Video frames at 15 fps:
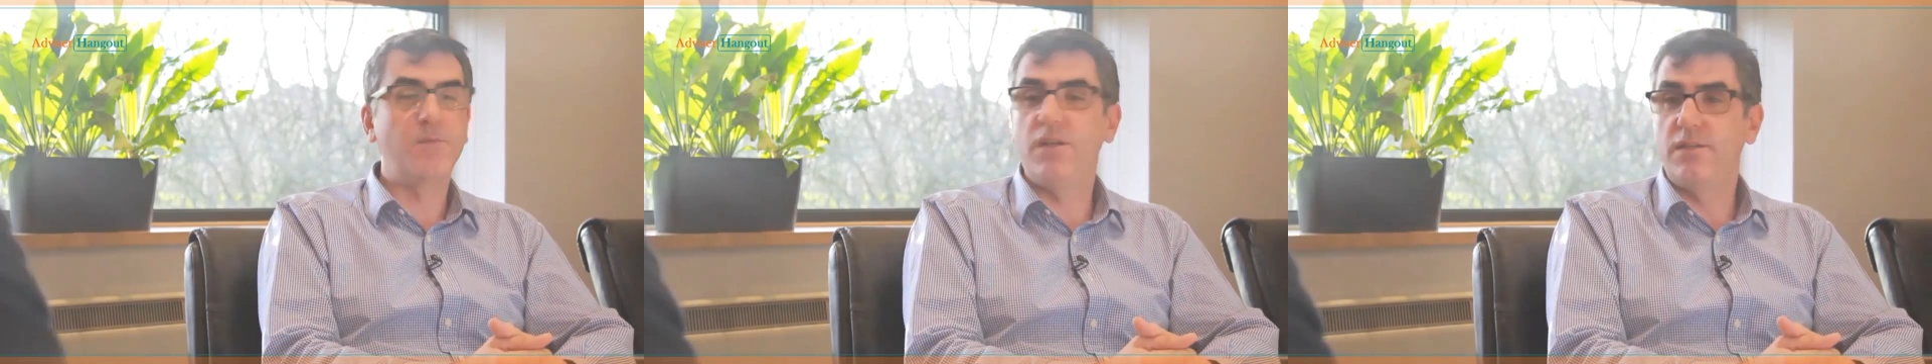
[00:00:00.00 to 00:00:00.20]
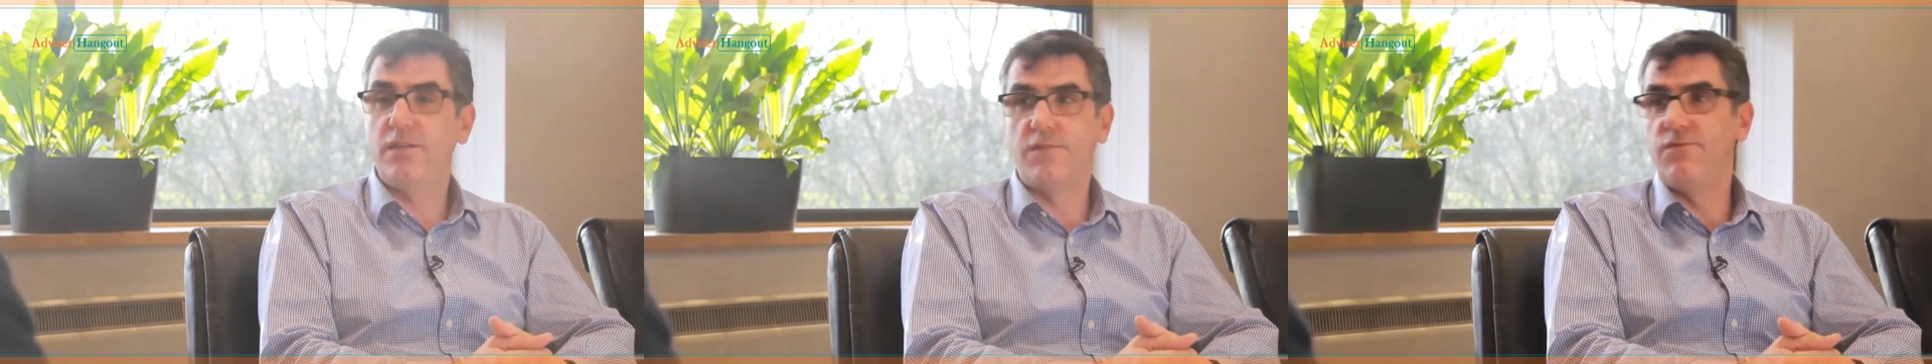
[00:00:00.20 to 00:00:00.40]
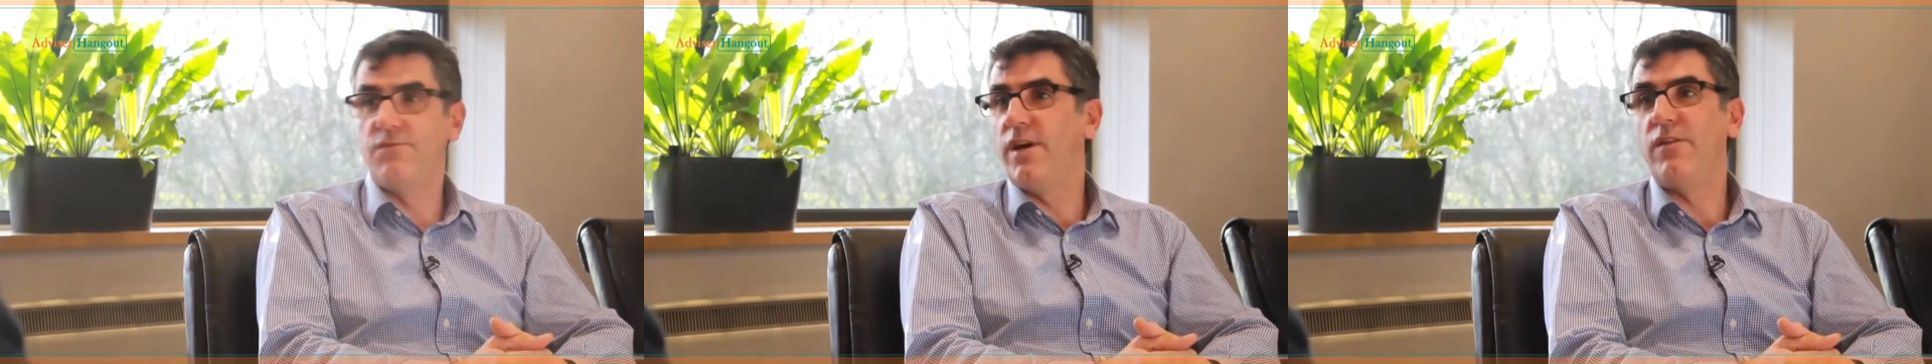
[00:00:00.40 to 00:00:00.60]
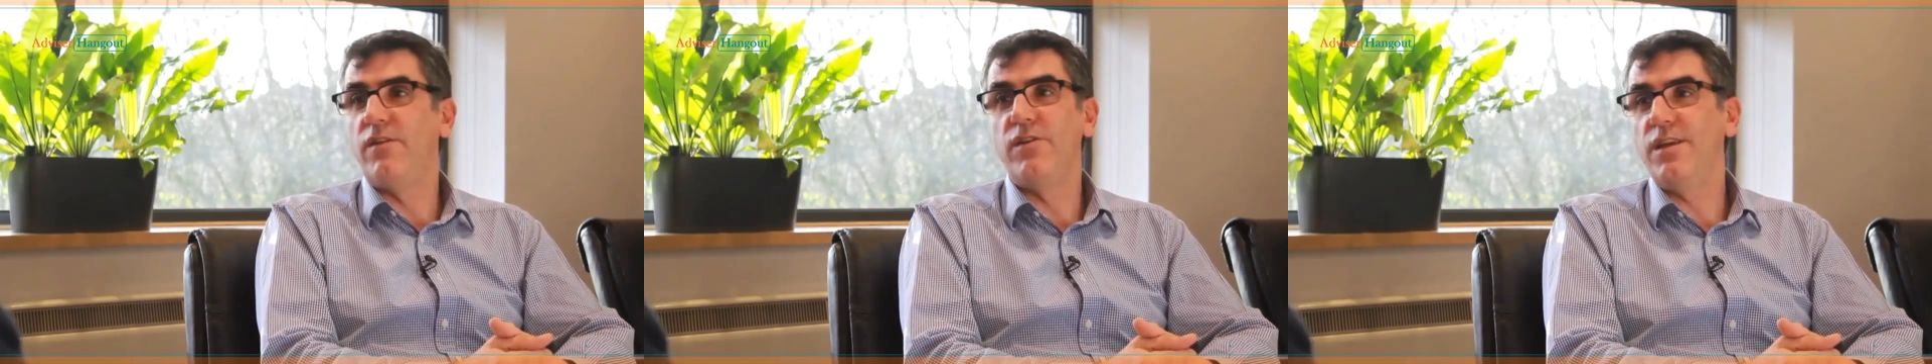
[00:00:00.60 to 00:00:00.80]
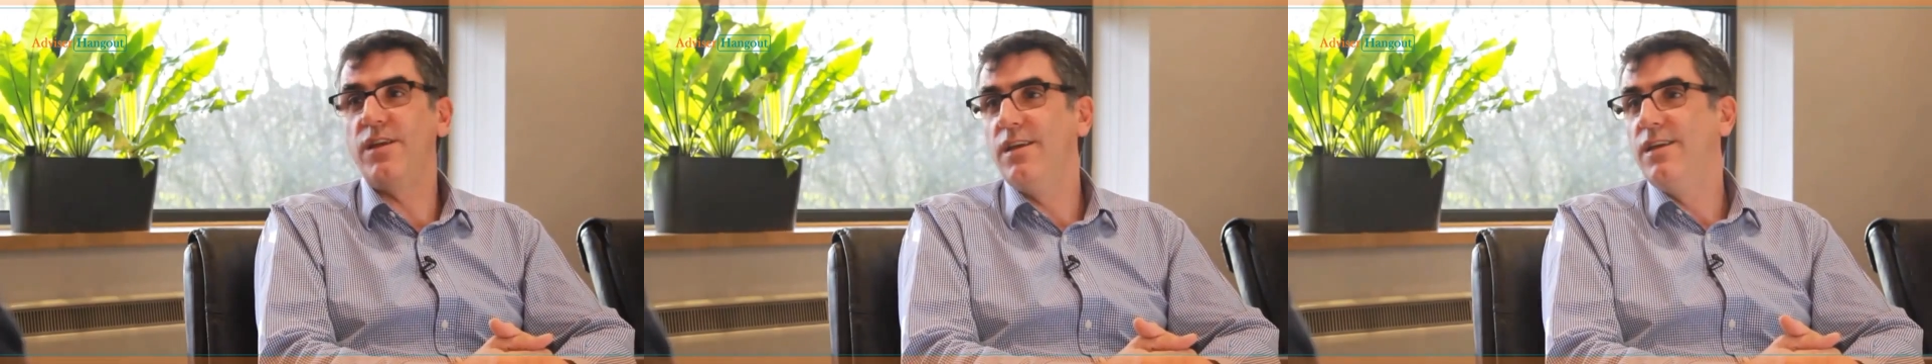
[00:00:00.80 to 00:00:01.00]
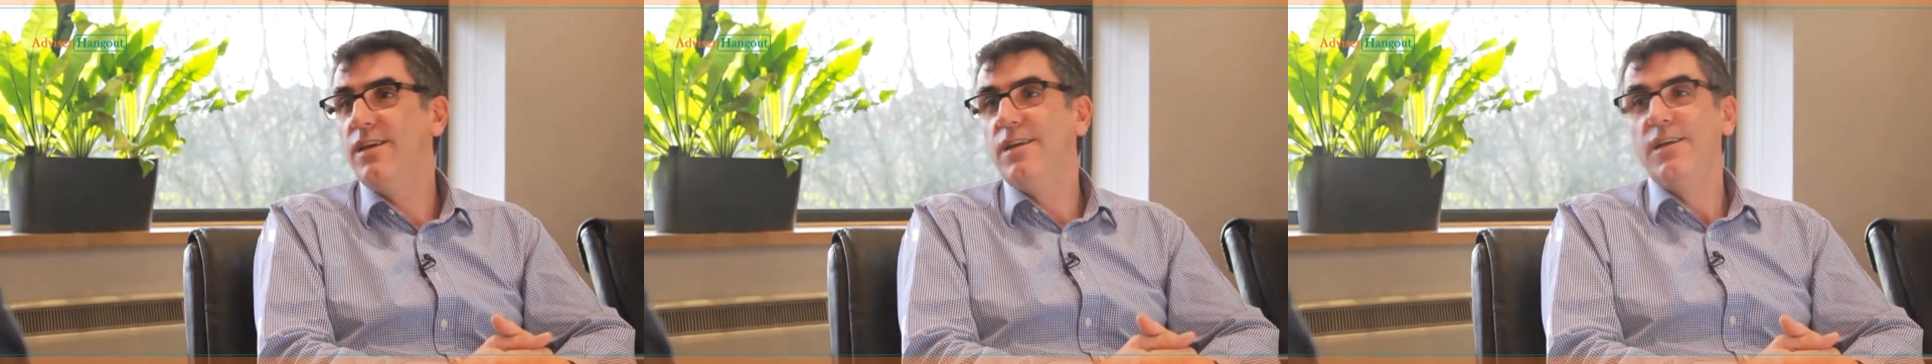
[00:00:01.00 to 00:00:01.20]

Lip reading: And it's a very